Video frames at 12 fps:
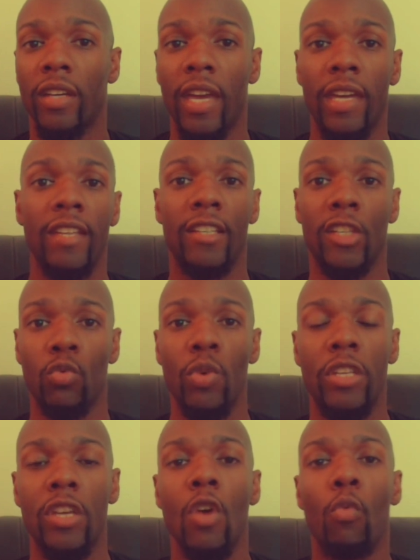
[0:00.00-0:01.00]
candies and
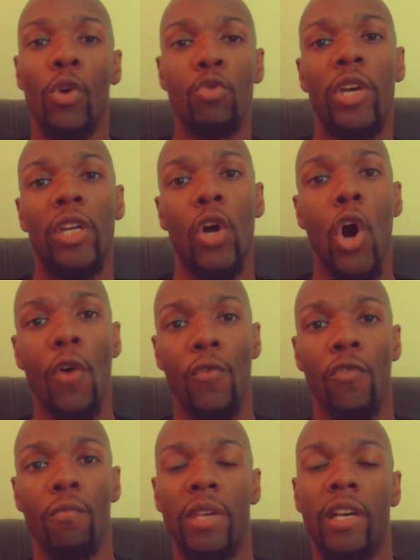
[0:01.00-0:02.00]
sweets when you get
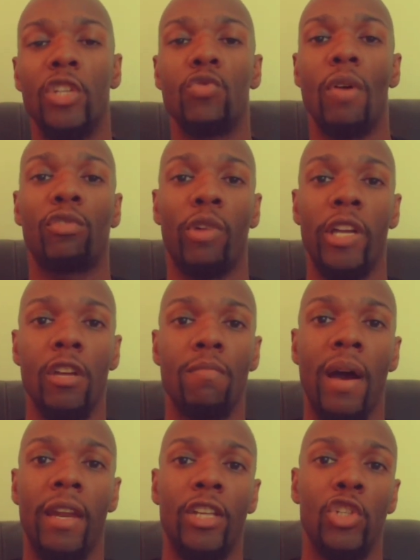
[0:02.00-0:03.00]
off of them because you have trained
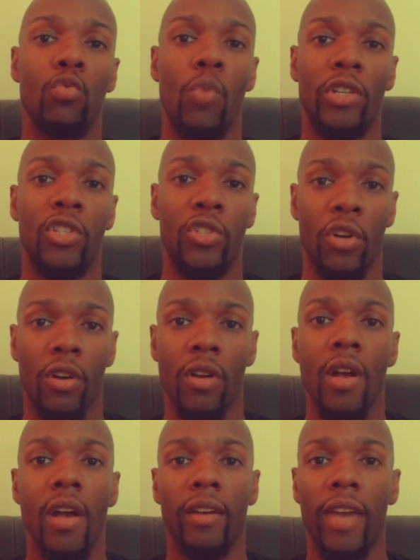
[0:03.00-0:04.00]
your body that you want
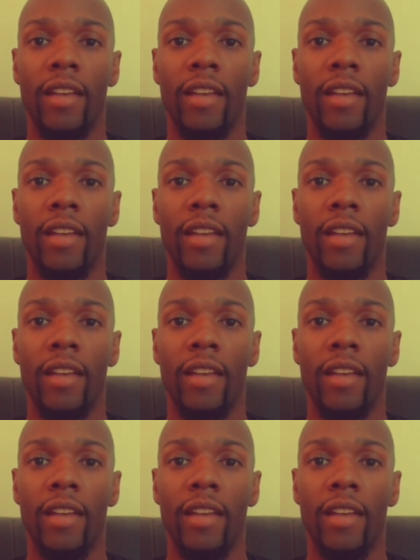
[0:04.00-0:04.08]
sugar,